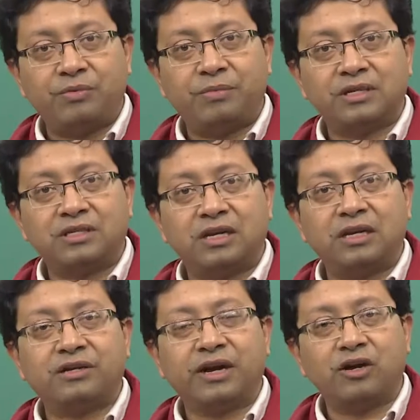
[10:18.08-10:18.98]
we
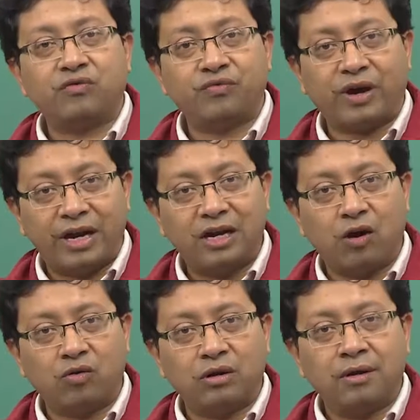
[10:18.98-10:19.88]
basically try to find
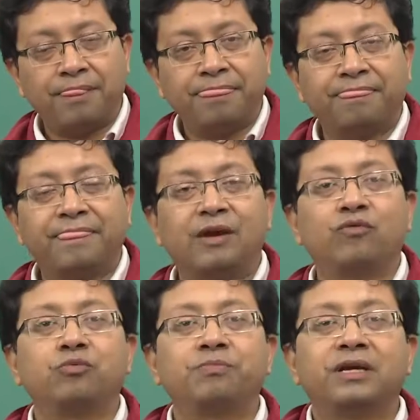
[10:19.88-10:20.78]
out, they
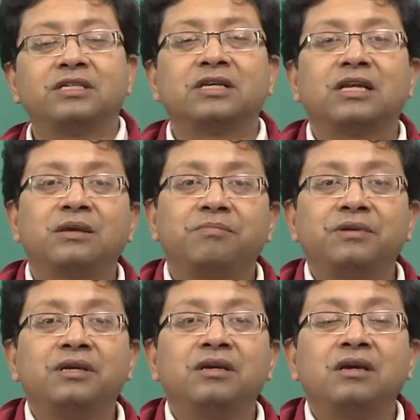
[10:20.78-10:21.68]
would basically
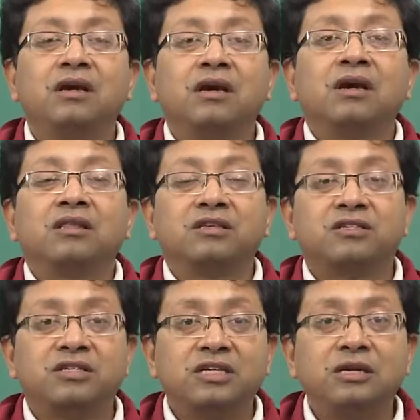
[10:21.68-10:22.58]
be,
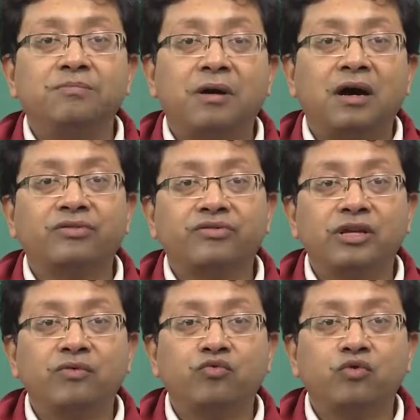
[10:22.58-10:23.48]
this t bar
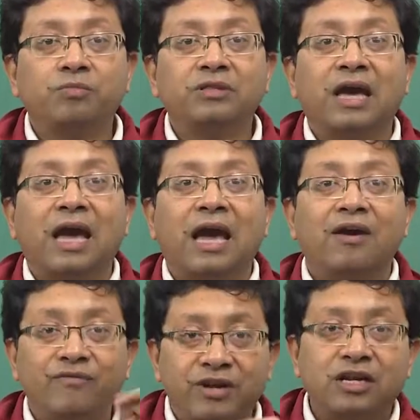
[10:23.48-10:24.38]
3 would be the
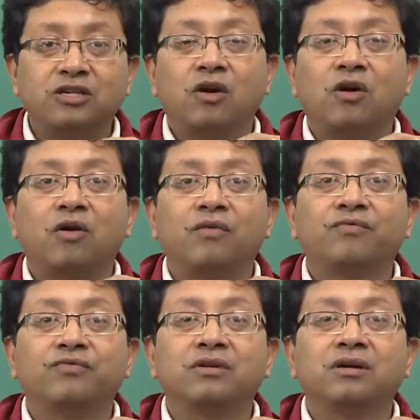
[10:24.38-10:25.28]
average
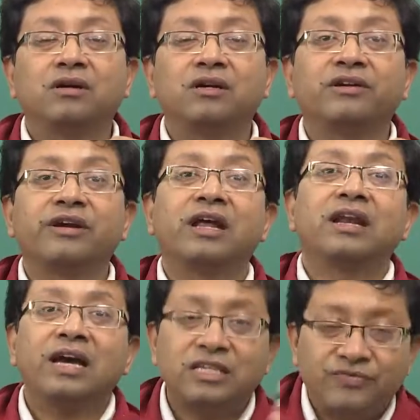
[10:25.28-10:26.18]
of the
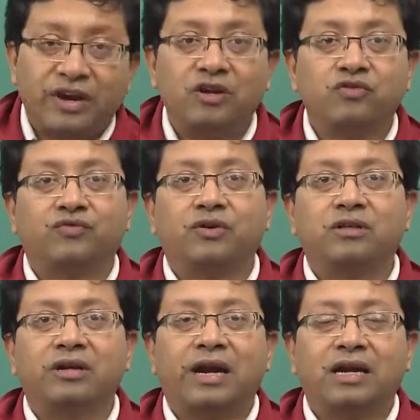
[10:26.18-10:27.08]
realized values for
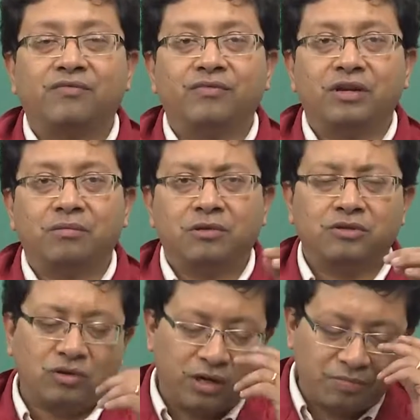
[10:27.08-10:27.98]
the random variable.
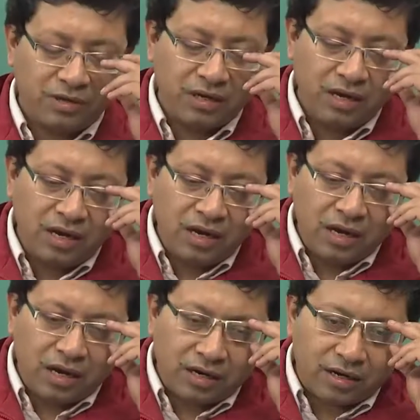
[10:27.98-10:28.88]
So, let me
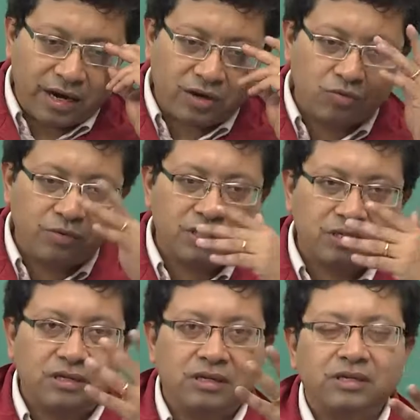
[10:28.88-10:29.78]
try to
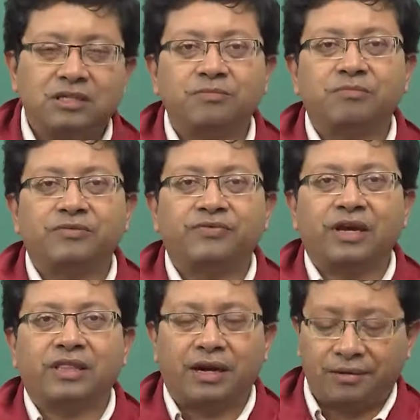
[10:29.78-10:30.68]
basically
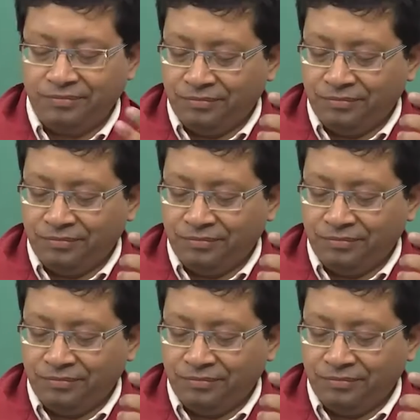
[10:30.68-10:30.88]
simplify that.